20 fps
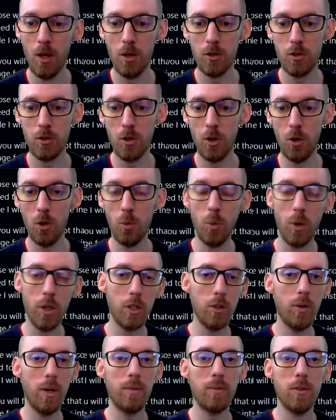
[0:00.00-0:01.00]
So what
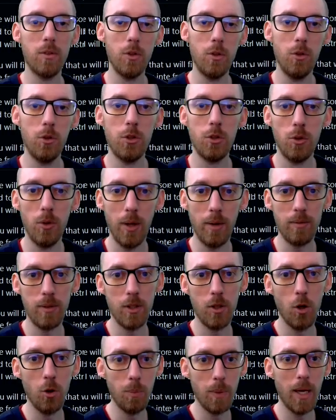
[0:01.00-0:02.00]
you'll have to do is you'll have to
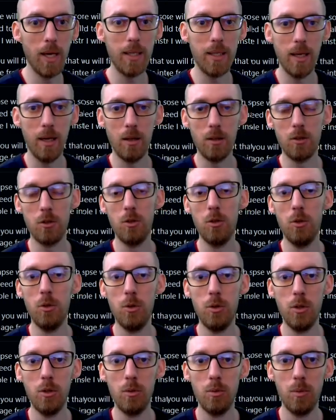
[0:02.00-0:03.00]
go back out to
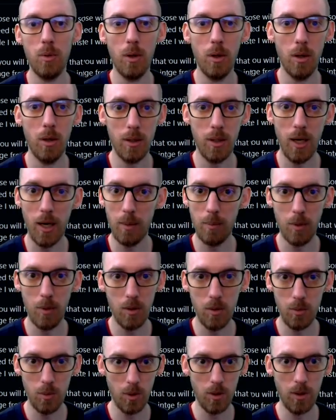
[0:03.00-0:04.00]
your
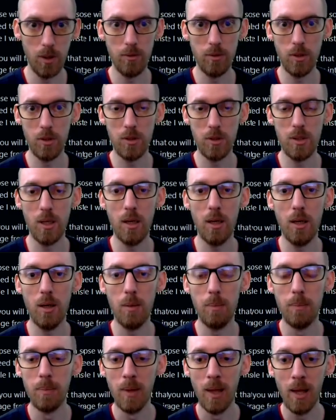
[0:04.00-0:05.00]
camera, wherever it's set
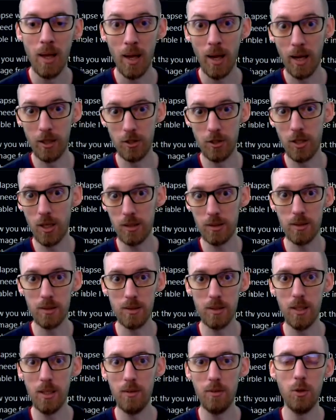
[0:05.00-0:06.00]
up, and check to
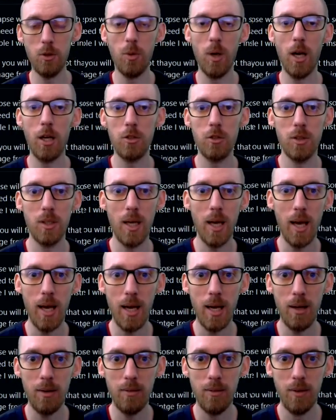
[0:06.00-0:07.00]
see if you actually
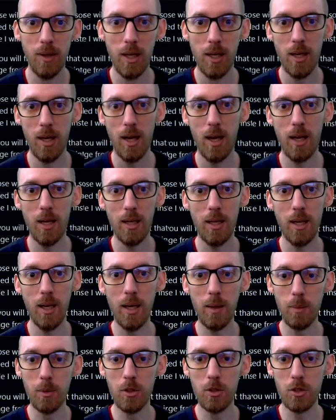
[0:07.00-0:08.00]
have an
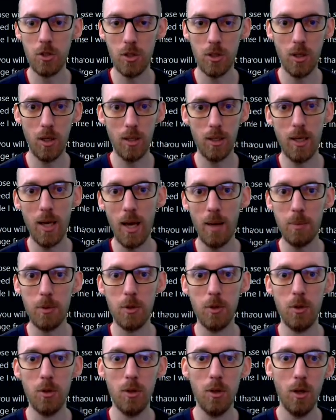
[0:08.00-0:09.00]
image
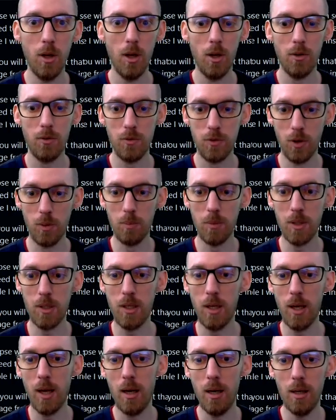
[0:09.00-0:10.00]
captured from the
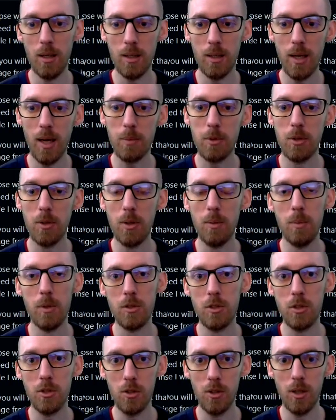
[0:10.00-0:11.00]
capture
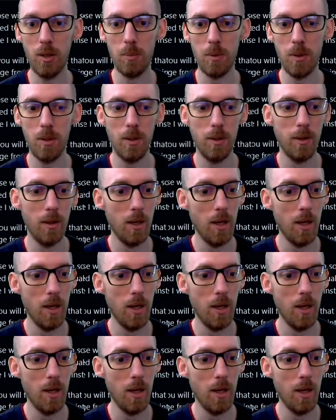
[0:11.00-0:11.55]
image script.